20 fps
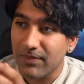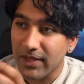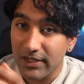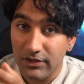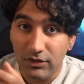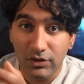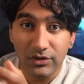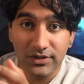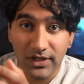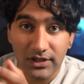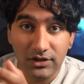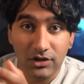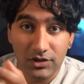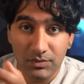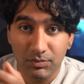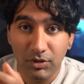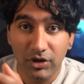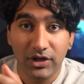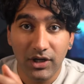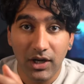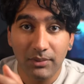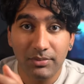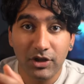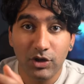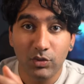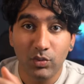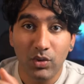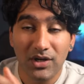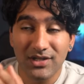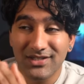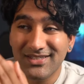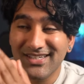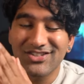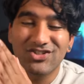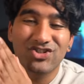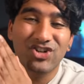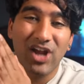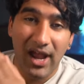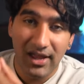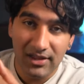in those, like those broken up little ones,
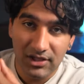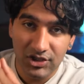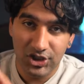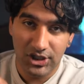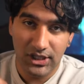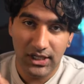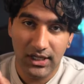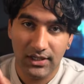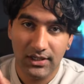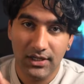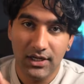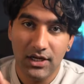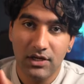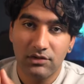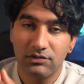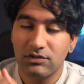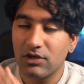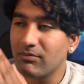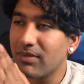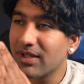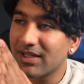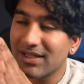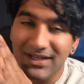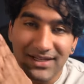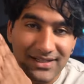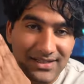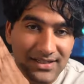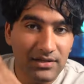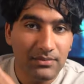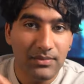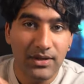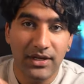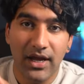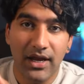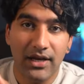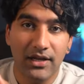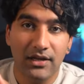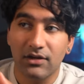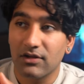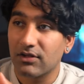challenging. Don't make it
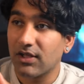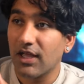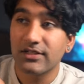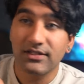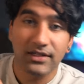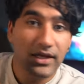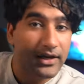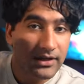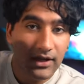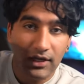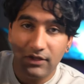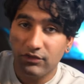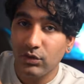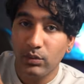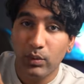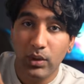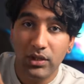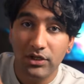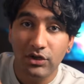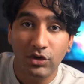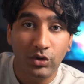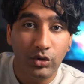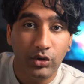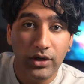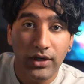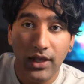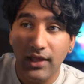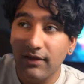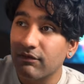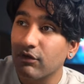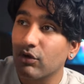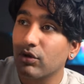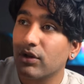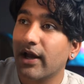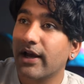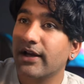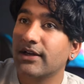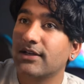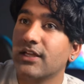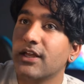intimidating. It's like, it's all well and good if you're
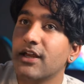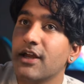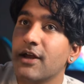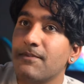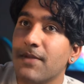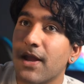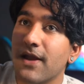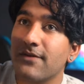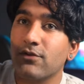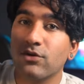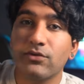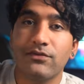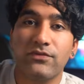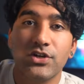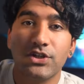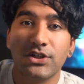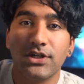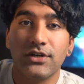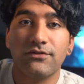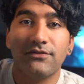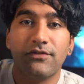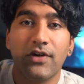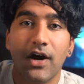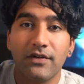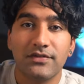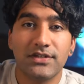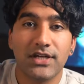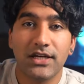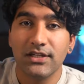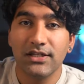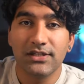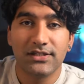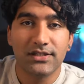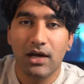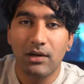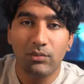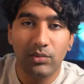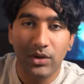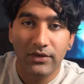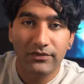like, if your vision in 5-10 years
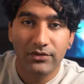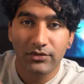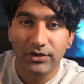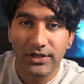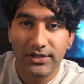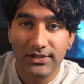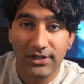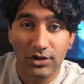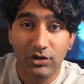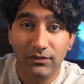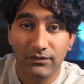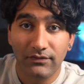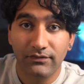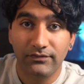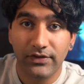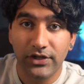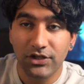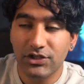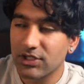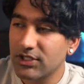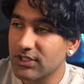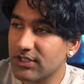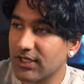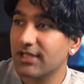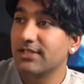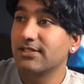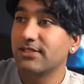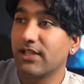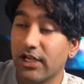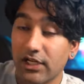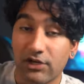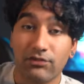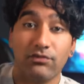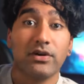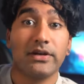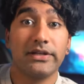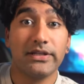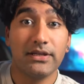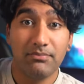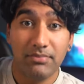time, whatever it is that you've envisioned, is like
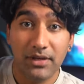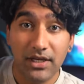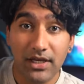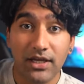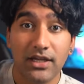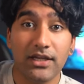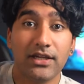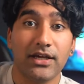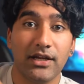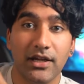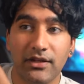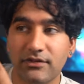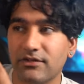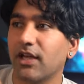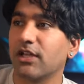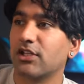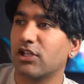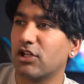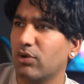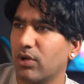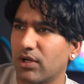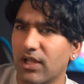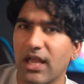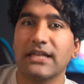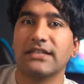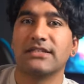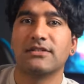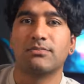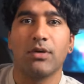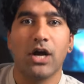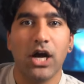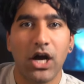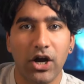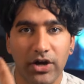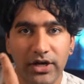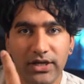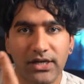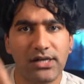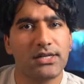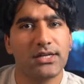really big and it's like, you know,
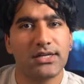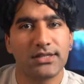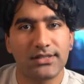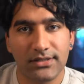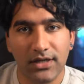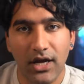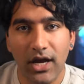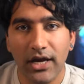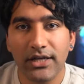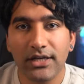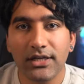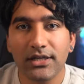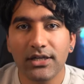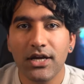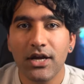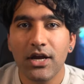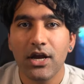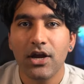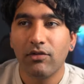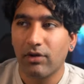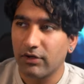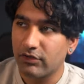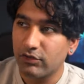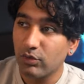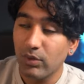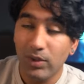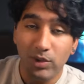inspiring and exciting. But it's all